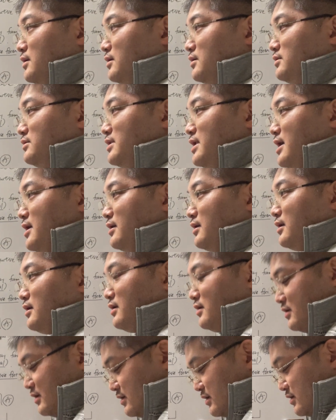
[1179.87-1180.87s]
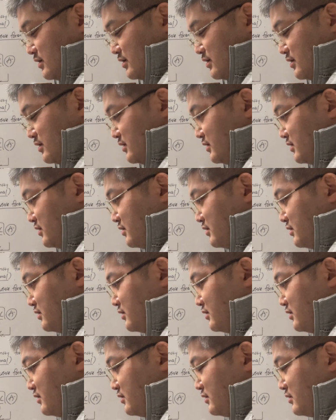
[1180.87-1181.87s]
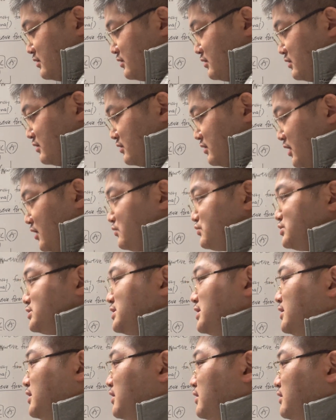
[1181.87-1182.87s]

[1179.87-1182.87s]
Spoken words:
now how would you say